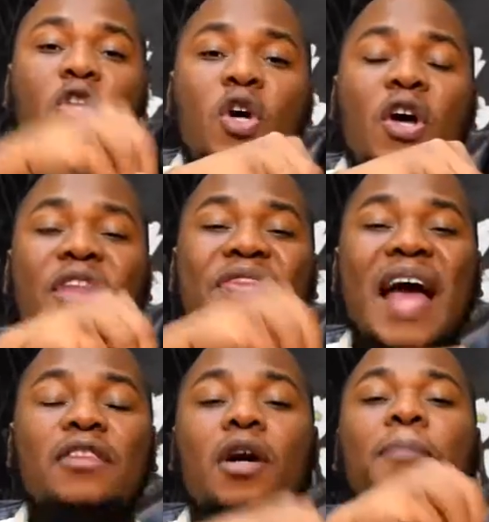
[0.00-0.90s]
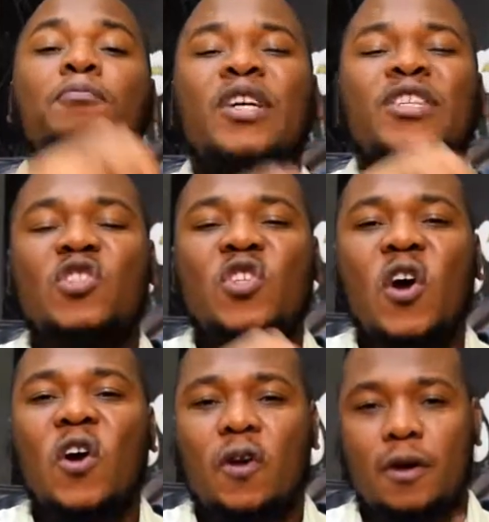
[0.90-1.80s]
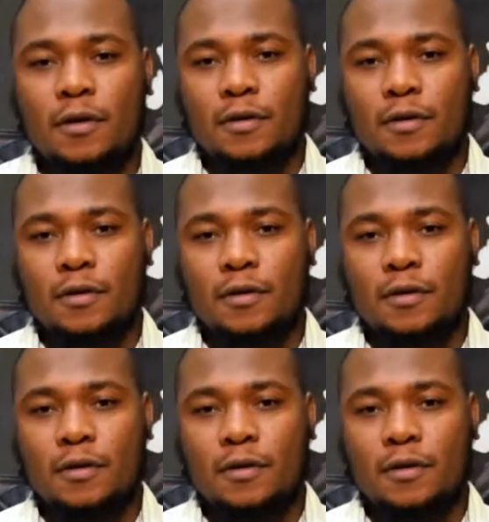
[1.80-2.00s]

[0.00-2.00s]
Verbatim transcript: to that oppressor.